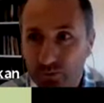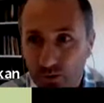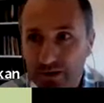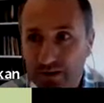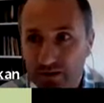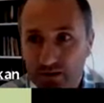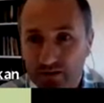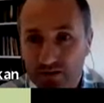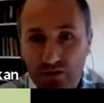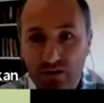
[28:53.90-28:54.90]
topics
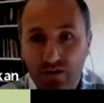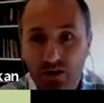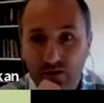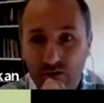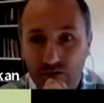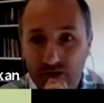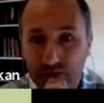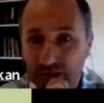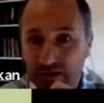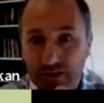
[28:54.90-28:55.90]
with regard to
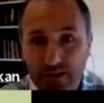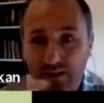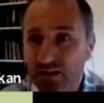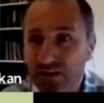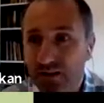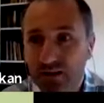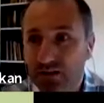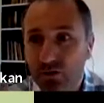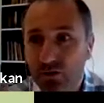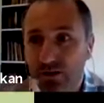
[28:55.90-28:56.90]
fiqh, but he does
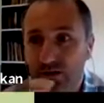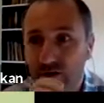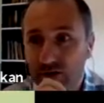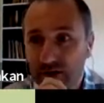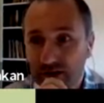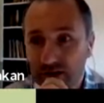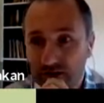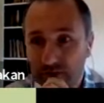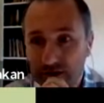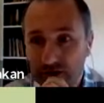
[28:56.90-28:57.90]
not go into
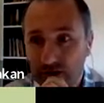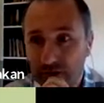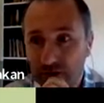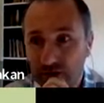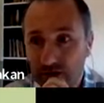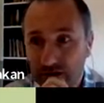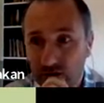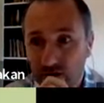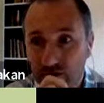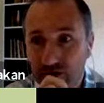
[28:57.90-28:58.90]
details much about
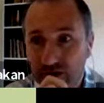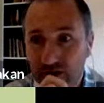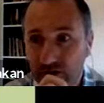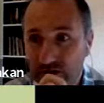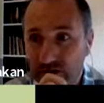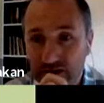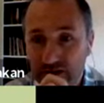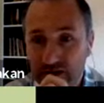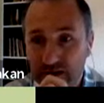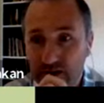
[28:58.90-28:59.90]
on fiqh,
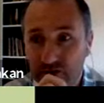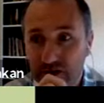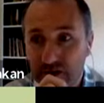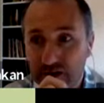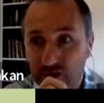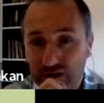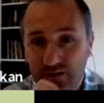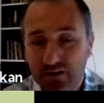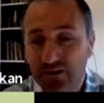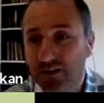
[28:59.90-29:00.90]
detailed fiqh
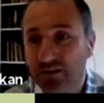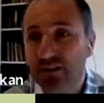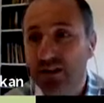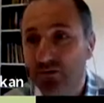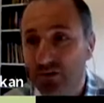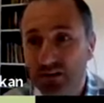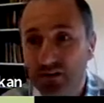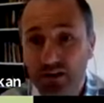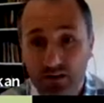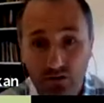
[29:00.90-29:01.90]
rulings. He just leaves
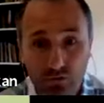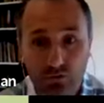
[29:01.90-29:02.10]
this area